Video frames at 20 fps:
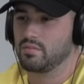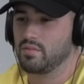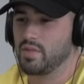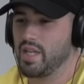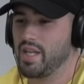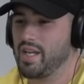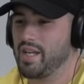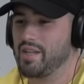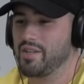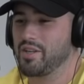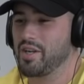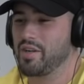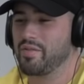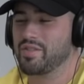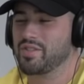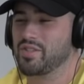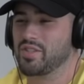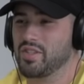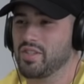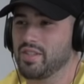Yeah, none of
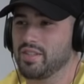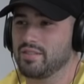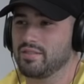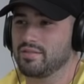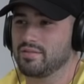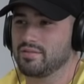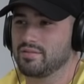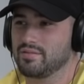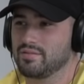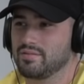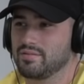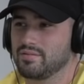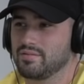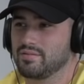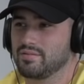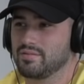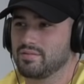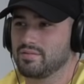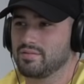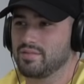it's good.
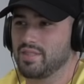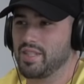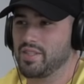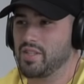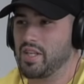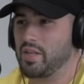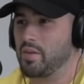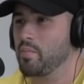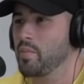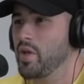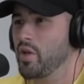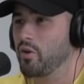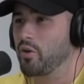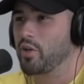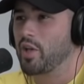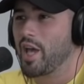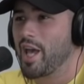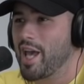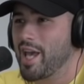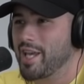And it's like
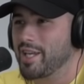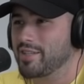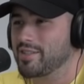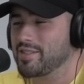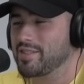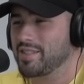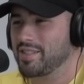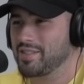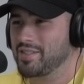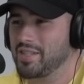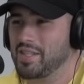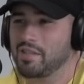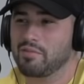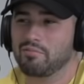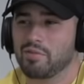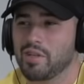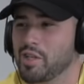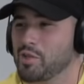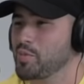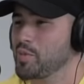milk, eggs, and it's like,
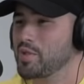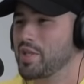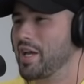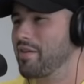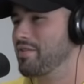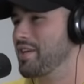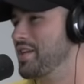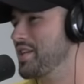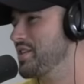we're not supposed to have that